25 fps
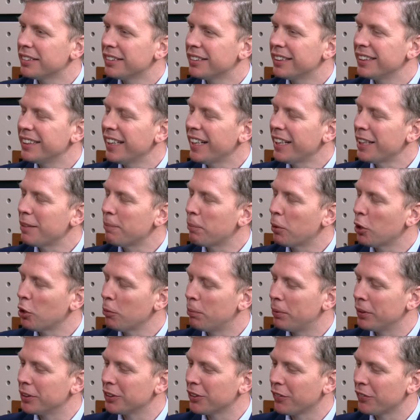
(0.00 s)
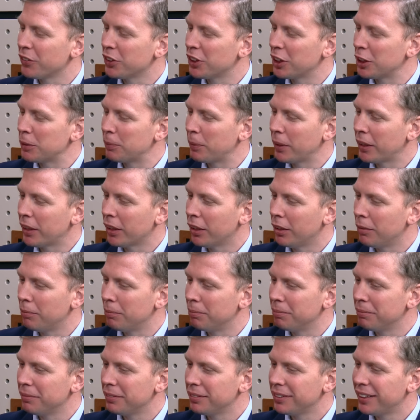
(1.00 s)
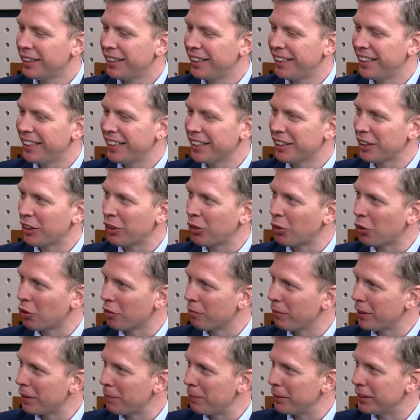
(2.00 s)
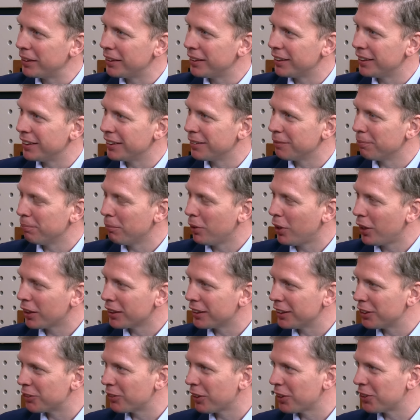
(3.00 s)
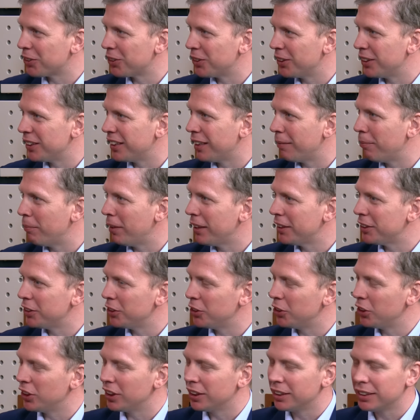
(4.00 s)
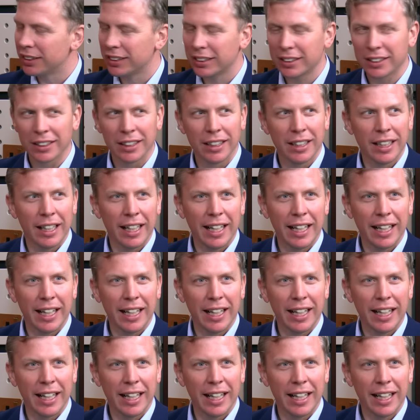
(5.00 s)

Today, purpose obviously has become the core of many businesses' marketing strategies, their messages.